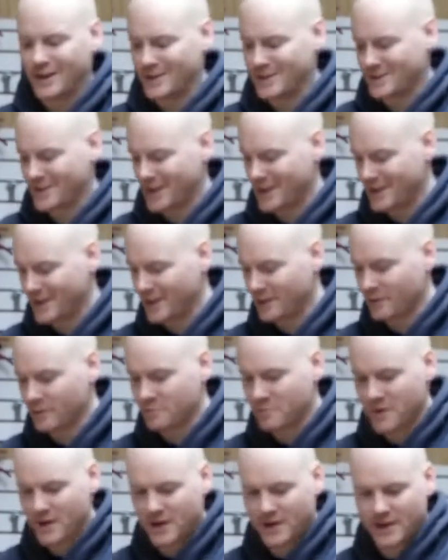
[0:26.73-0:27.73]
I decided I
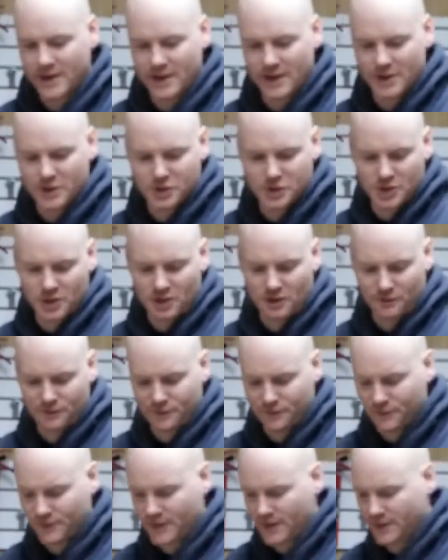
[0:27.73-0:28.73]
would make a
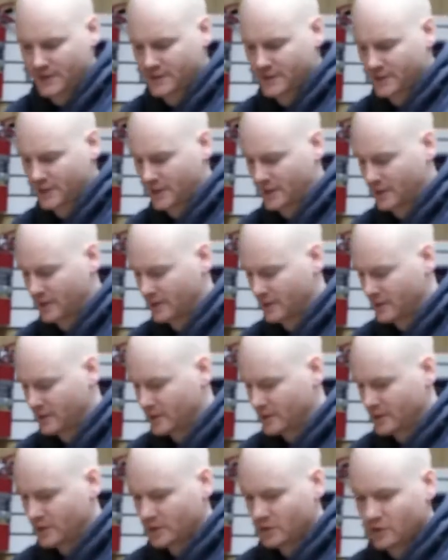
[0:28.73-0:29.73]
shelf that
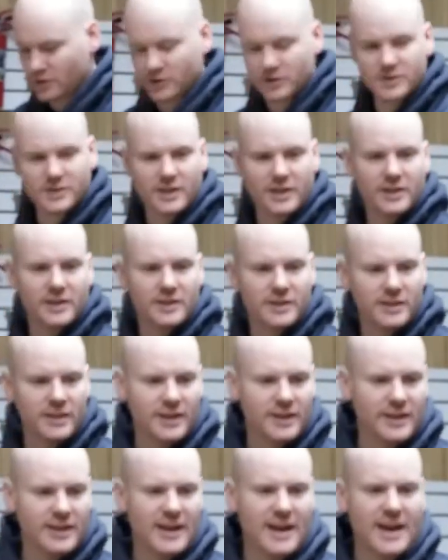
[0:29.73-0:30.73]
looked
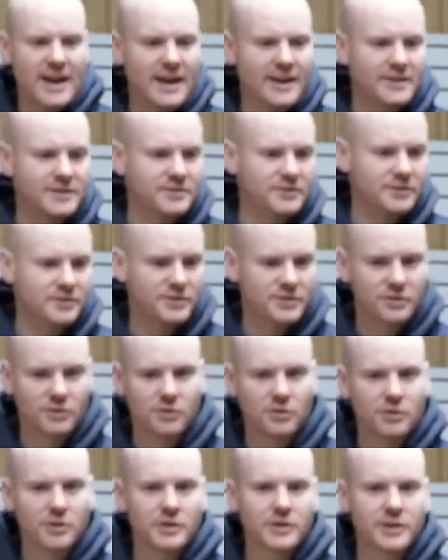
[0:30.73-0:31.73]
like an axe or a
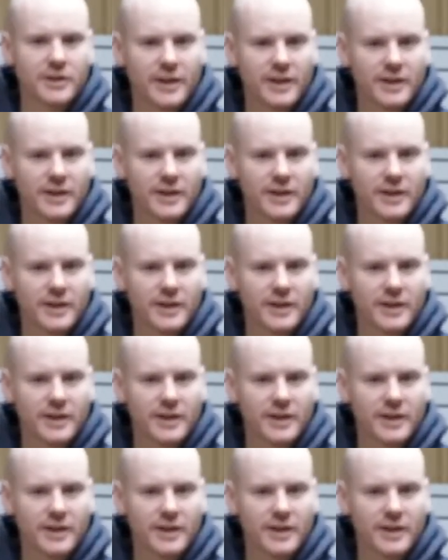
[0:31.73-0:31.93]
sword